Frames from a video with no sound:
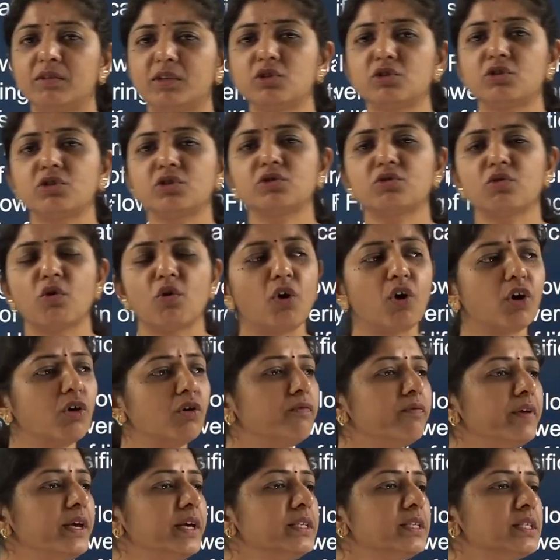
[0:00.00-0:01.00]
This is
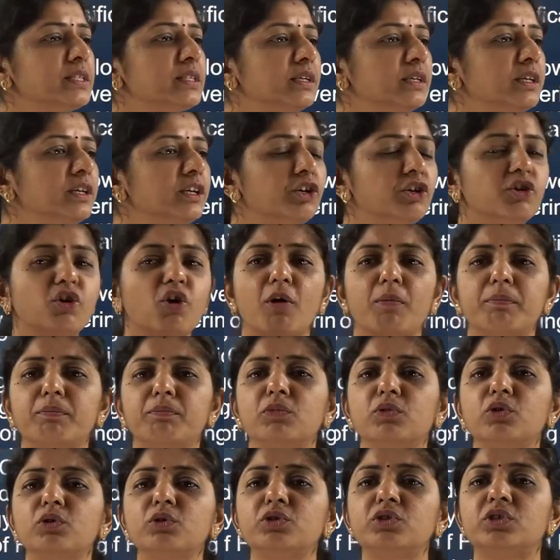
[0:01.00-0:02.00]
always the
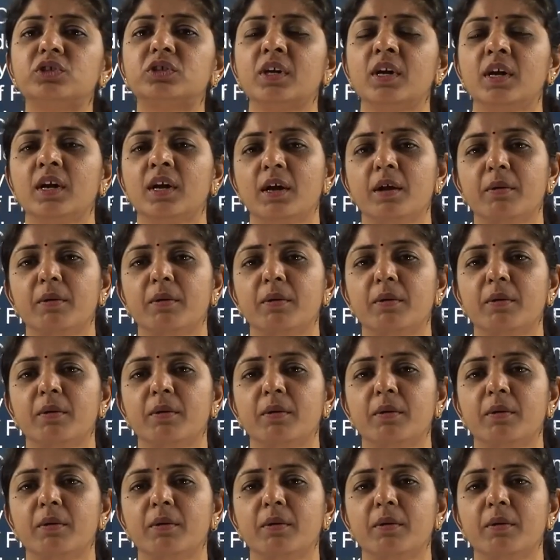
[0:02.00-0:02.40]
topmost